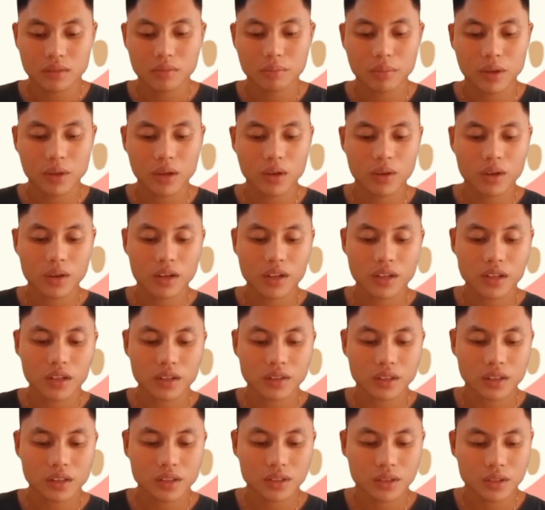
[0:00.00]
Below are the
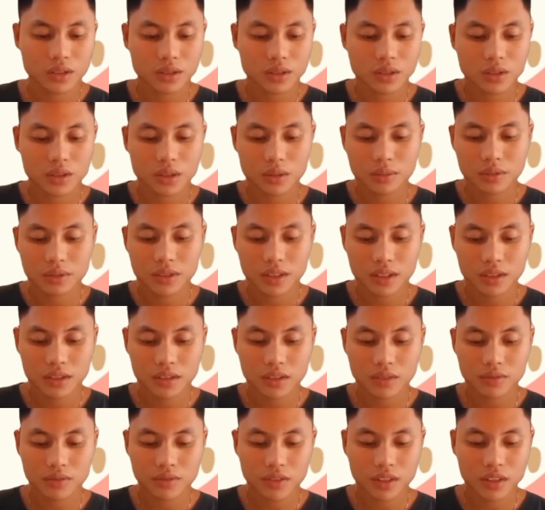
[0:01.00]
religious groups that
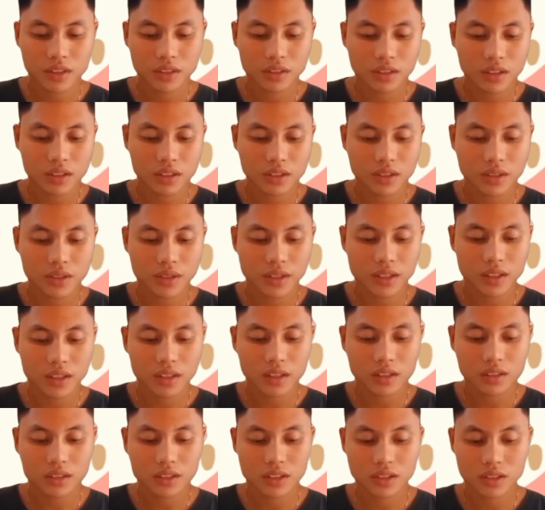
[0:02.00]
reflect the
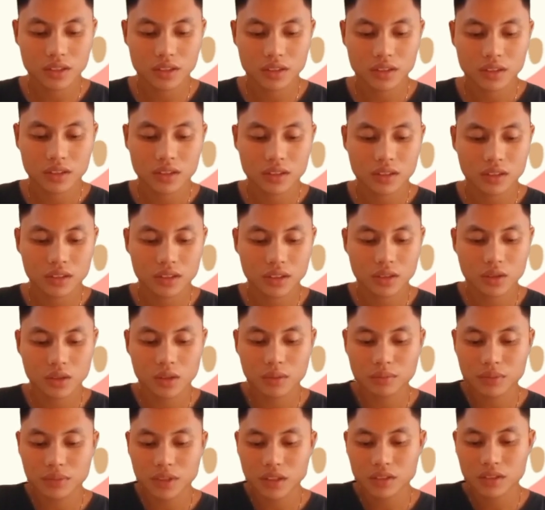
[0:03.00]
historical
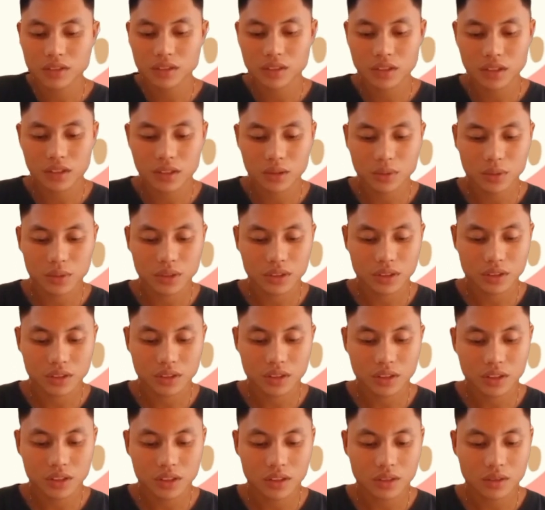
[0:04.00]
circumstances which
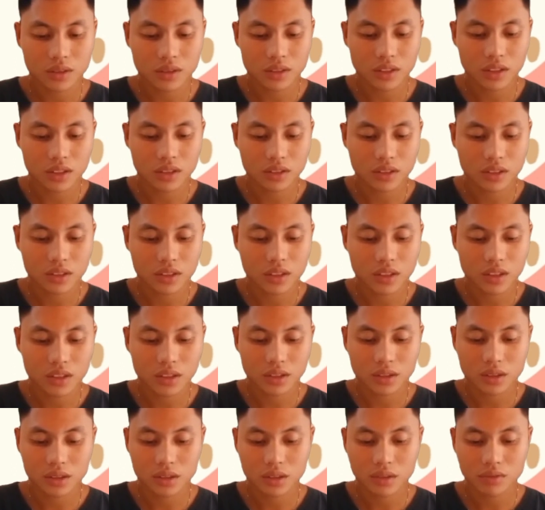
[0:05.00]
led to the
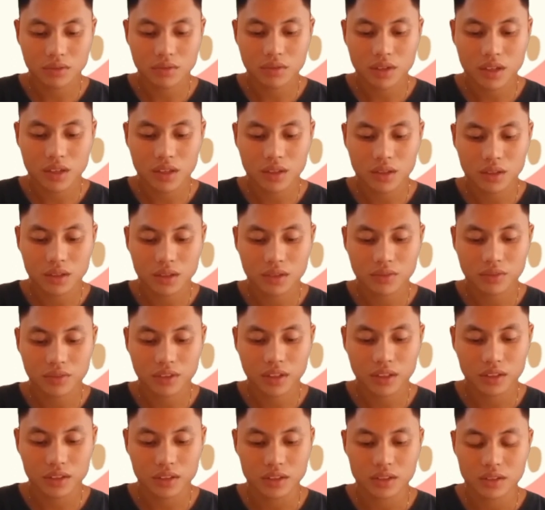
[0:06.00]
introduction of various
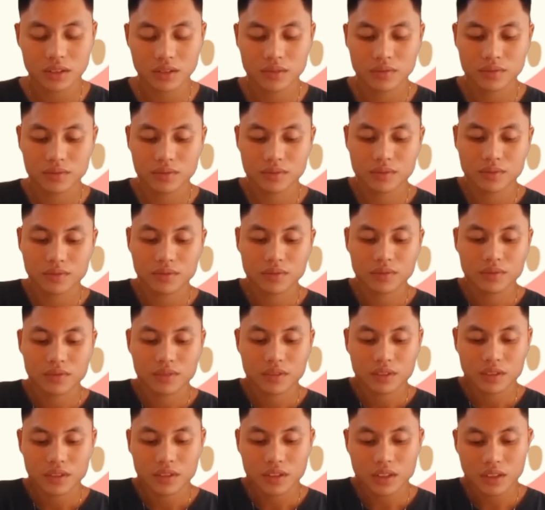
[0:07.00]
faiths.
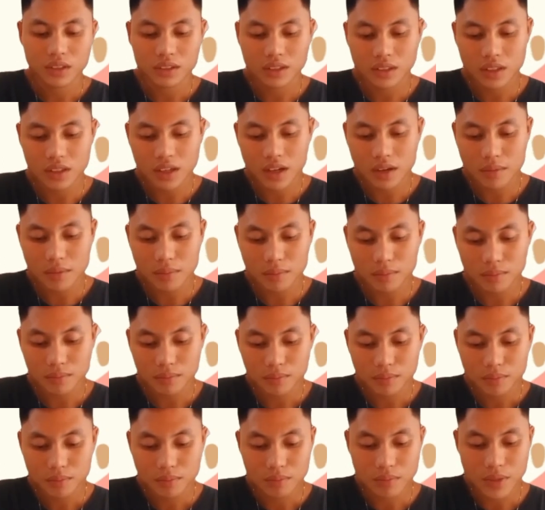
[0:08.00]
Islam,
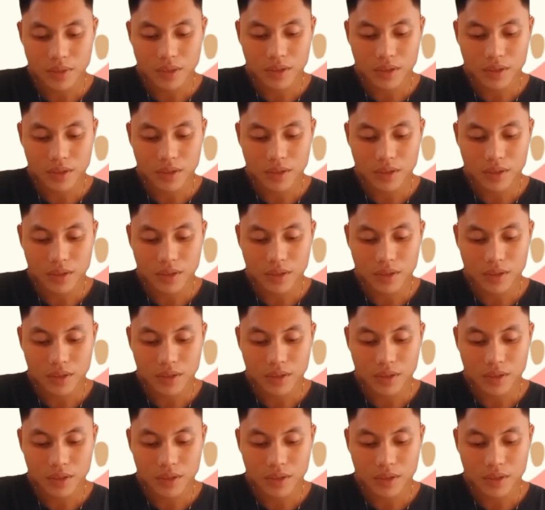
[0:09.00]
B.